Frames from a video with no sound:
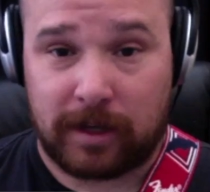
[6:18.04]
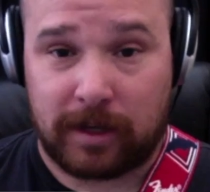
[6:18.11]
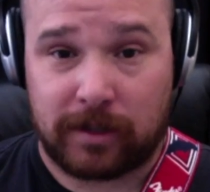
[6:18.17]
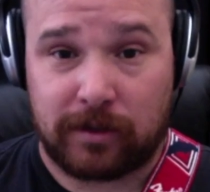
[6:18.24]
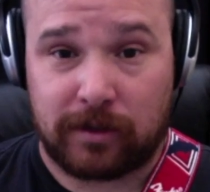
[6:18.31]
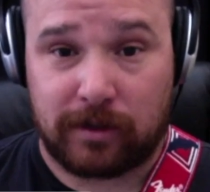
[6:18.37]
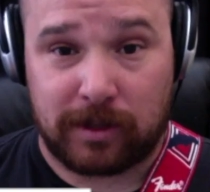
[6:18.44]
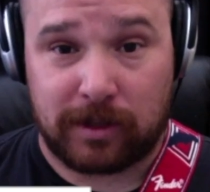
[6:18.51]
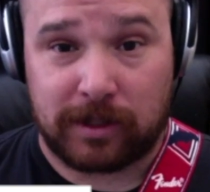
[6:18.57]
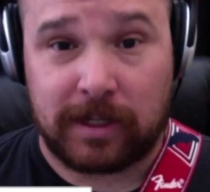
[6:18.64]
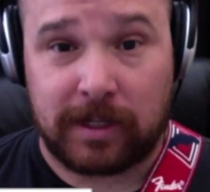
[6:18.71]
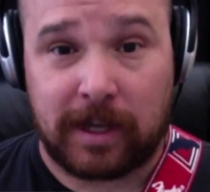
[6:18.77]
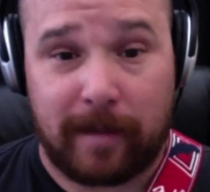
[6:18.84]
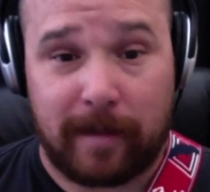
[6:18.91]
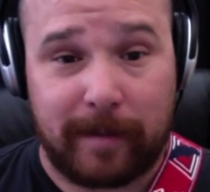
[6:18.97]
And as you can
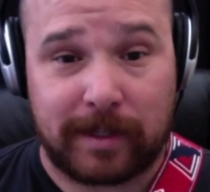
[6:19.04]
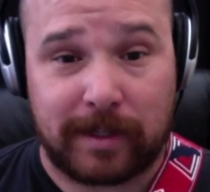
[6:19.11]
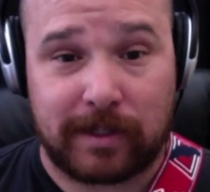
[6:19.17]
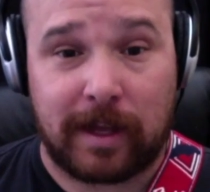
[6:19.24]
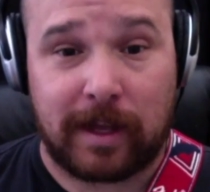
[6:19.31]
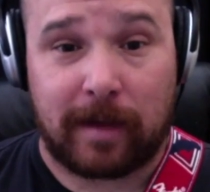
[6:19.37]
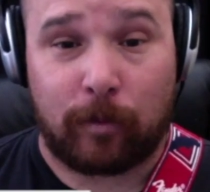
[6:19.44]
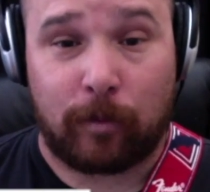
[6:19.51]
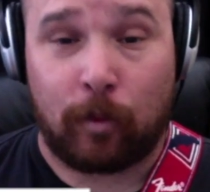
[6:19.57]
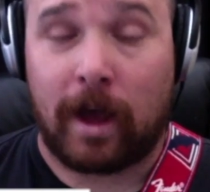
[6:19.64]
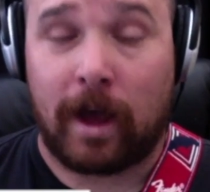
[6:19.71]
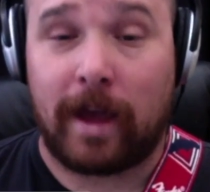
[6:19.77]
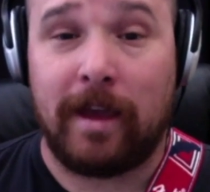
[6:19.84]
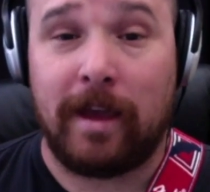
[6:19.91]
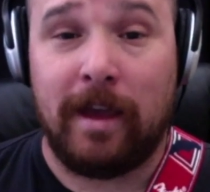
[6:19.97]
see, I messed up.
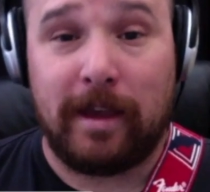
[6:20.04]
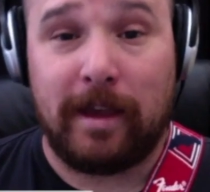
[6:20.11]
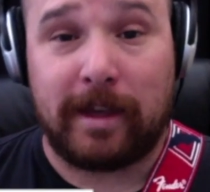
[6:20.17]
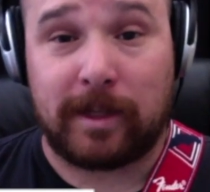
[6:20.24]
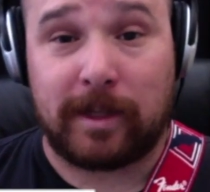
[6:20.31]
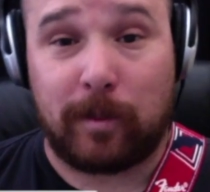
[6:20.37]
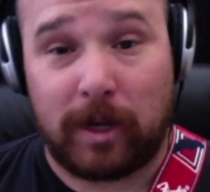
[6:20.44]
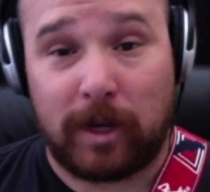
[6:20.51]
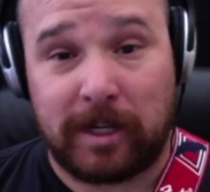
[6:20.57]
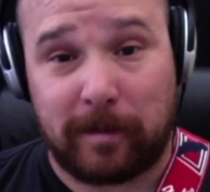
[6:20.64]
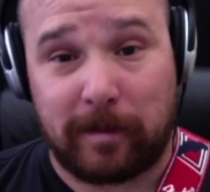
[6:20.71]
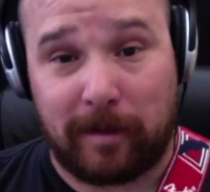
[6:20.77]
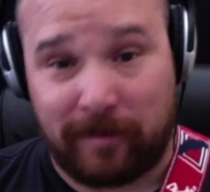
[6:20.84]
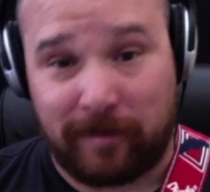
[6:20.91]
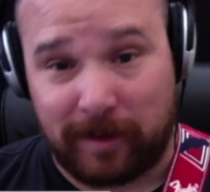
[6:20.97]
Why? Because I'm
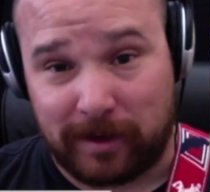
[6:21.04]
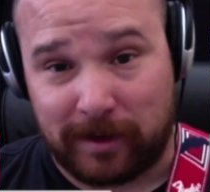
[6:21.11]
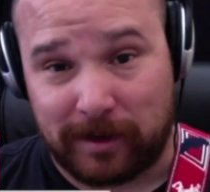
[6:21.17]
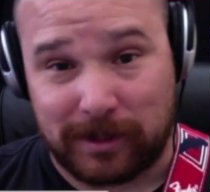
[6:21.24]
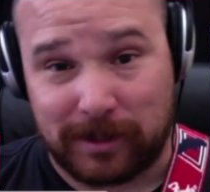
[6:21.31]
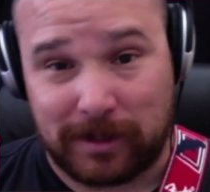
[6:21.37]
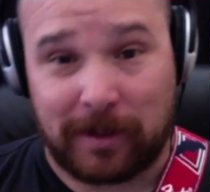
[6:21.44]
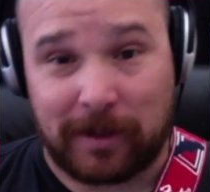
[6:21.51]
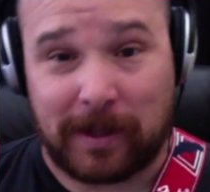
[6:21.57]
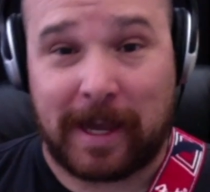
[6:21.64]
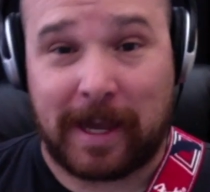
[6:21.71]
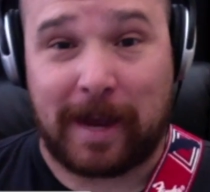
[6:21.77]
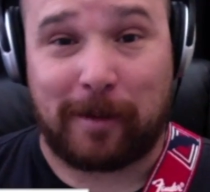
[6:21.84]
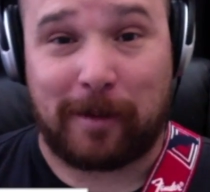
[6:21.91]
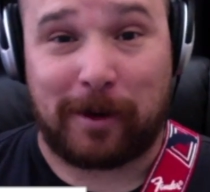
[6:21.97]
watching my fingers on the
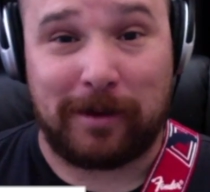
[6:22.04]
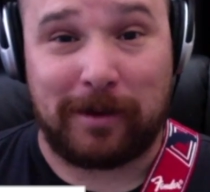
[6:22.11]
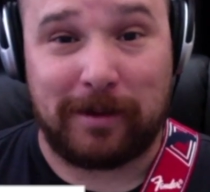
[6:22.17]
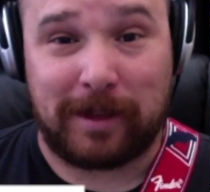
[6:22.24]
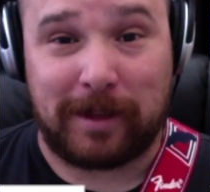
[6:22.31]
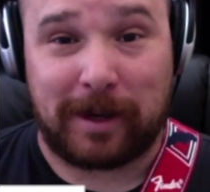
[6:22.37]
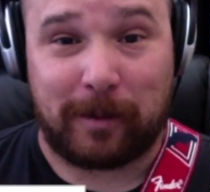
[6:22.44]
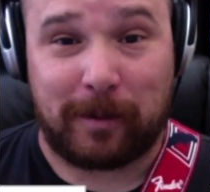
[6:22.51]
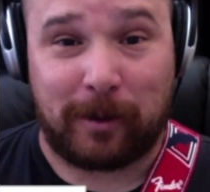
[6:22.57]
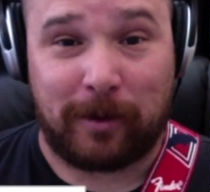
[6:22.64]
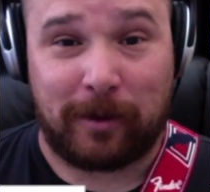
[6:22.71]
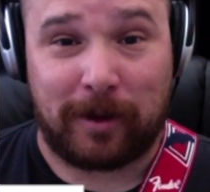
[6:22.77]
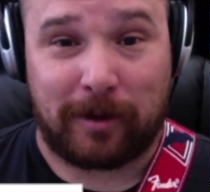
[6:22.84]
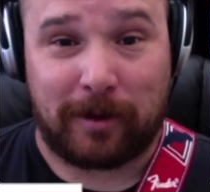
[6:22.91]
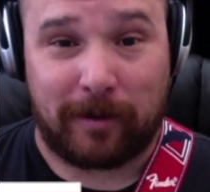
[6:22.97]
camera that I'm
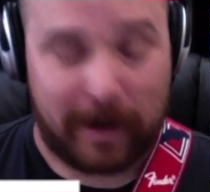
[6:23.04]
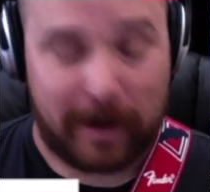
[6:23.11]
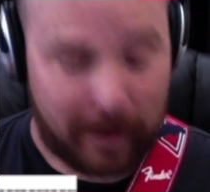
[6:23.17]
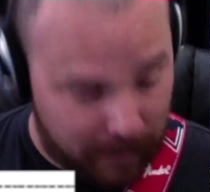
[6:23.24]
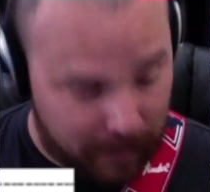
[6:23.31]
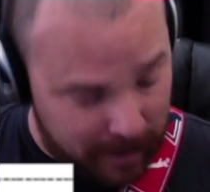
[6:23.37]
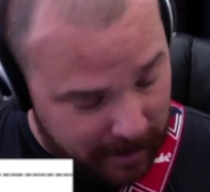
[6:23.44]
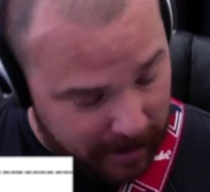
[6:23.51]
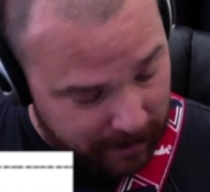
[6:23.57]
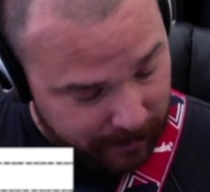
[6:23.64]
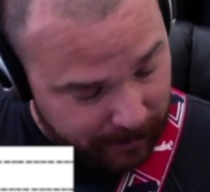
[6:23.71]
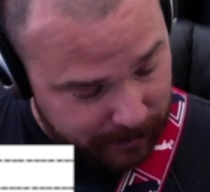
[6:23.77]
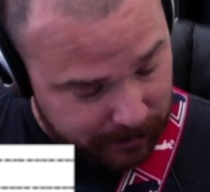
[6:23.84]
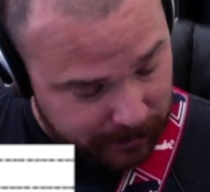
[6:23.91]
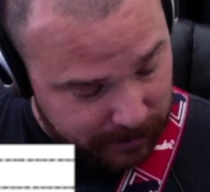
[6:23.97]
recording on right now.
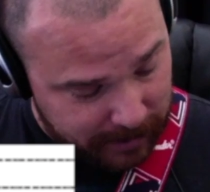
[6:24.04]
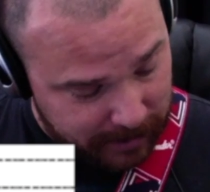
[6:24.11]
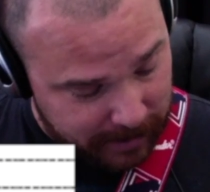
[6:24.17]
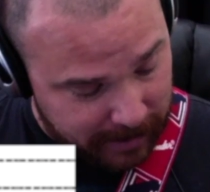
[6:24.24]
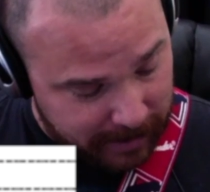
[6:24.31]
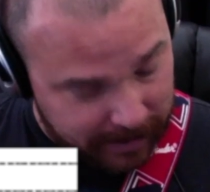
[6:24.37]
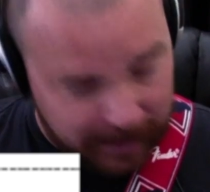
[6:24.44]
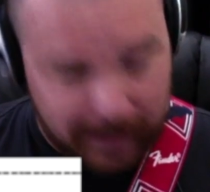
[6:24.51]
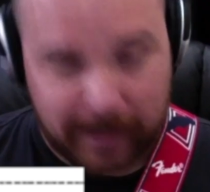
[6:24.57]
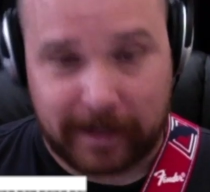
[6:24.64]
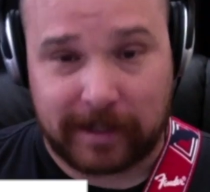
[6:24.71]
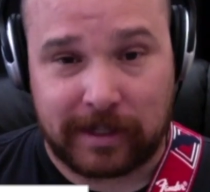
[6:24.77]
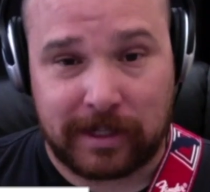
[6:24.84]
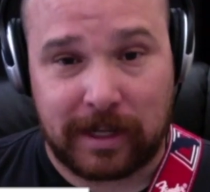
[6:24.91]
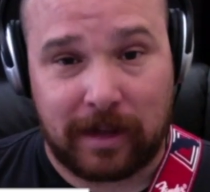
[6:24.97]
If I was looking at the
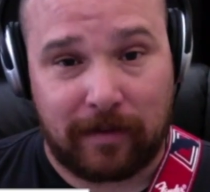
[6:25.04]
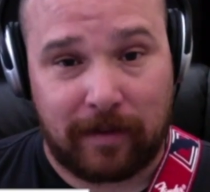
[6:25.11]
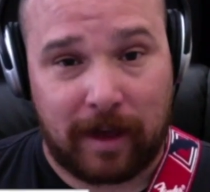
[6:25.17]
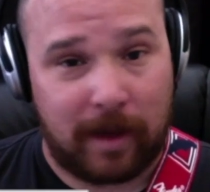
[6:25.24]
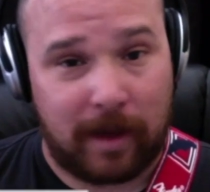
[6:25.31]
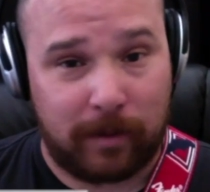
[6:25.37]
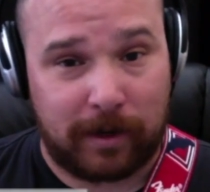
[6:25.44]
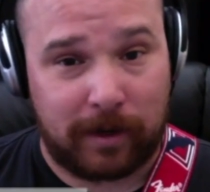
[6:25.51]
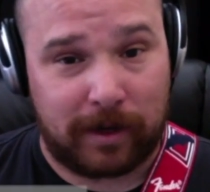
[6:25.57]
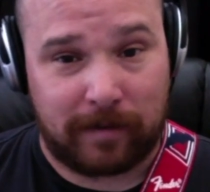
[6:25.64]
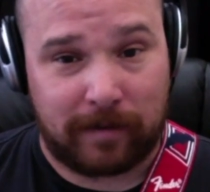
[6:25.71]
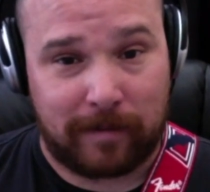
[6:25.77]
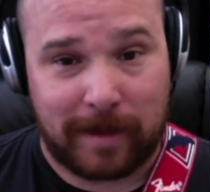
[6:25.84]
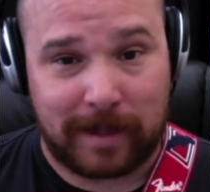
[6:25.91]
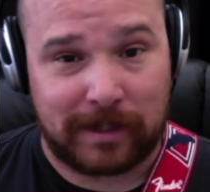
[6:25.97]
neck itself, I
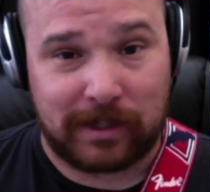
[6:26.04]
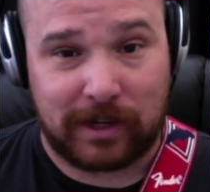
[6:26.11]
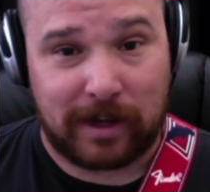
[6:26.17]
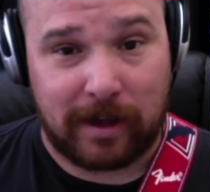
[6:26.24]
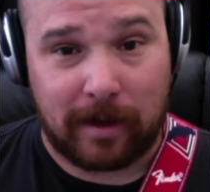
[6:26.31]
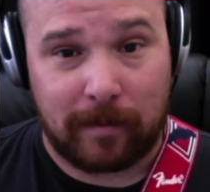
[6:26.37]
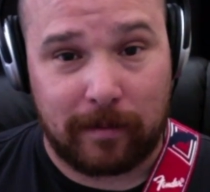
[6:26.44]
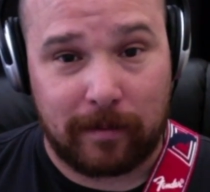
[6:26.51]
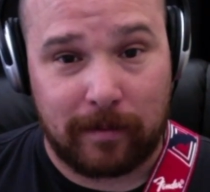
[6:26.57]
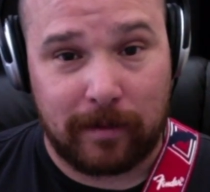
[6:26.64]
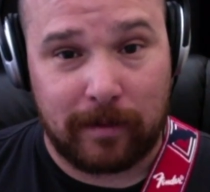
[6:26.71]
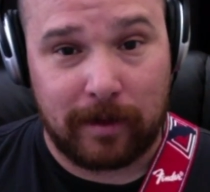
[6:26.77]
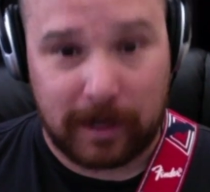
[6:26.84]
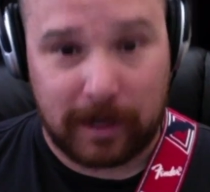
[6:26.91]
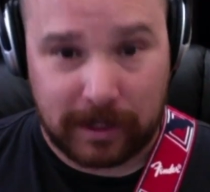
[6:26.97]
wouldn't have messed it up,
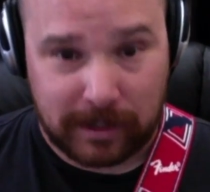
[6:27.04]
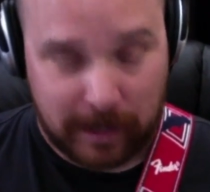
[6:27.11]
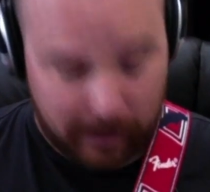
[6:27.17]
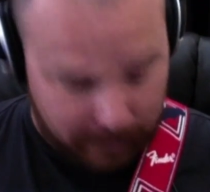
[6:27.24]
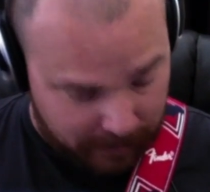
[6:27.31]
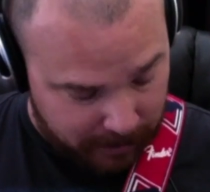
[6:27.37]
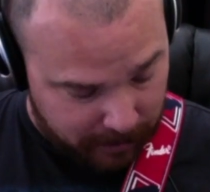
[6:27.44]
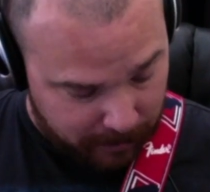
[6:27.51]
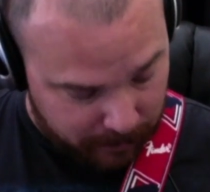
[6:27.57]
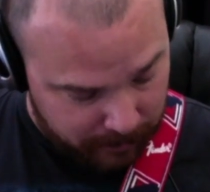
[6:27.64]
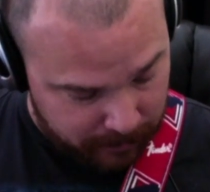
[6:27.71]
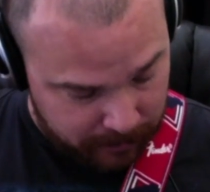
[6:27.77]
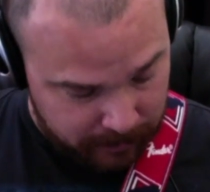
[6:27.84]
because I already know.